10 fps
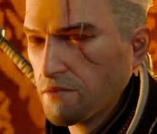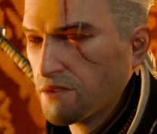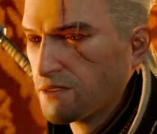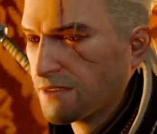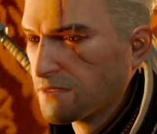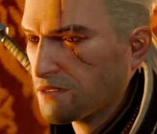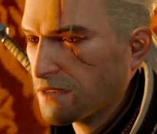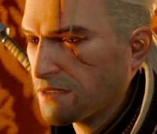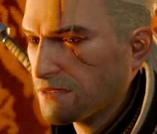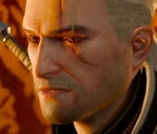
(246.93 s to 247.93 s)
wearing a
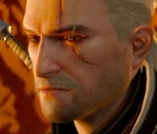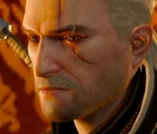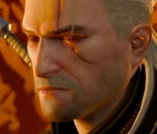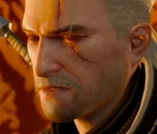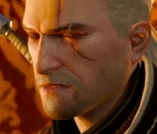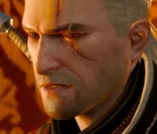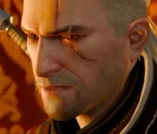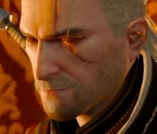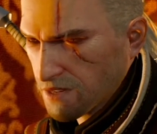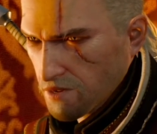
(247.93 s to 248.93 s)
dress and
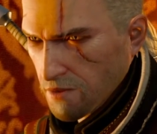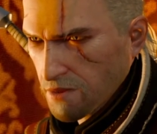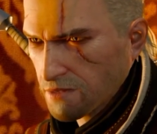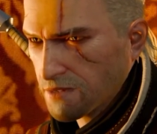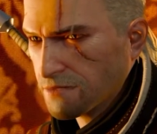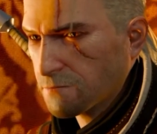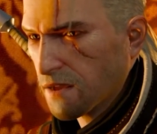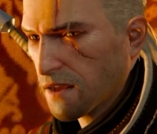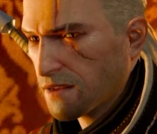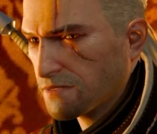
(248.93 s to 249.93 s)
claiming she was
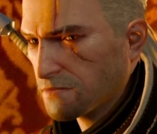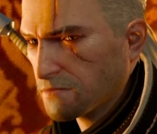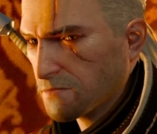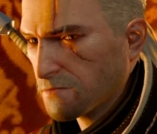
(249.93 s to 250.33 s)
indisposed.